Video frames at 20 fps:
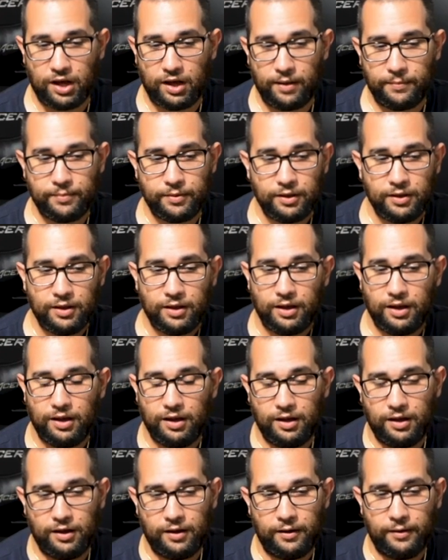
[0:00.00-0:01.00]
job.
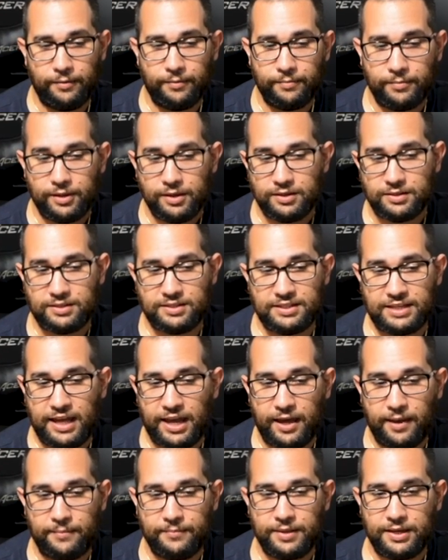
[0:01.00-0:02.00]
Um,
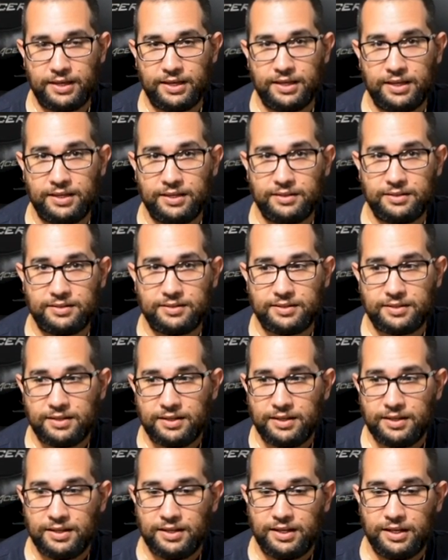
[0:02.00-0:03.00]
Sam
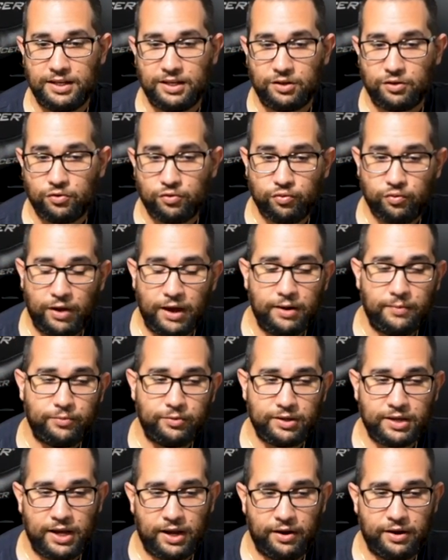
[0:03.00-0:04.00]
is an
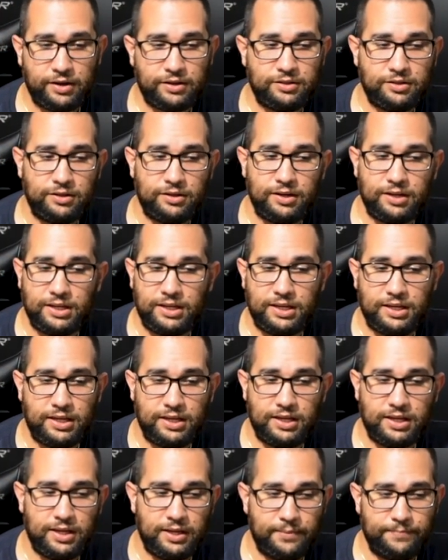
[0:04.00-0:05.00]
incredible character.
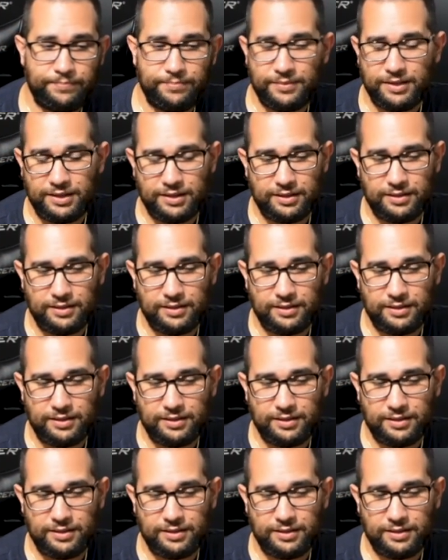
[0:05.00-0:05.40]
He